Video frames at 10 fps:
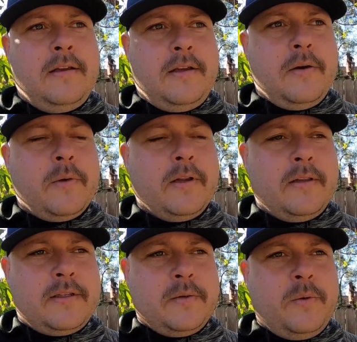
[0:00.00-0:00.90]
you know, we're gonna
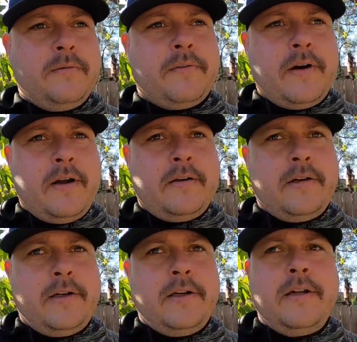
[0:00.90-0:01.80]
list the one for
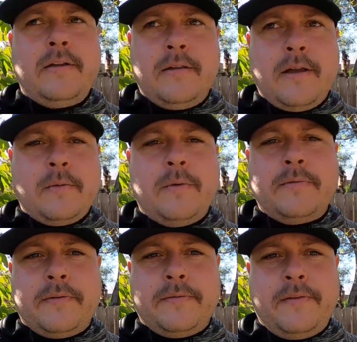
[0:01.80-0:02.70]
100, the other
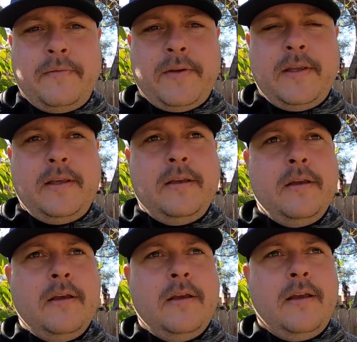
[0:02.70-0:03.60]
one for 50,
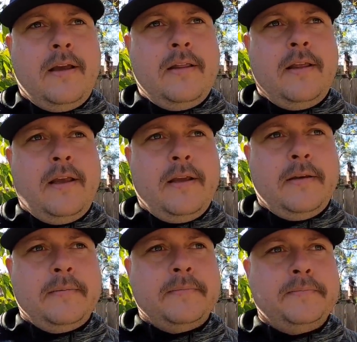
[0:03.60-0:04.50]
and
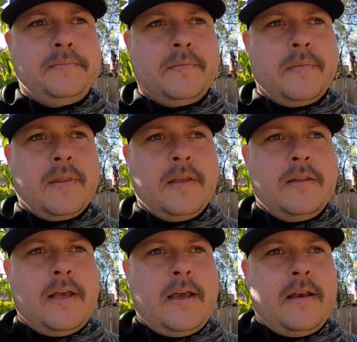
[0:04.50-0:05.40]
then
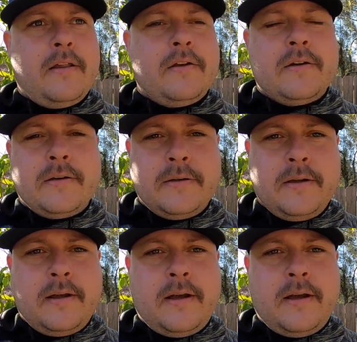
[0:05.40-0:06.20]
that other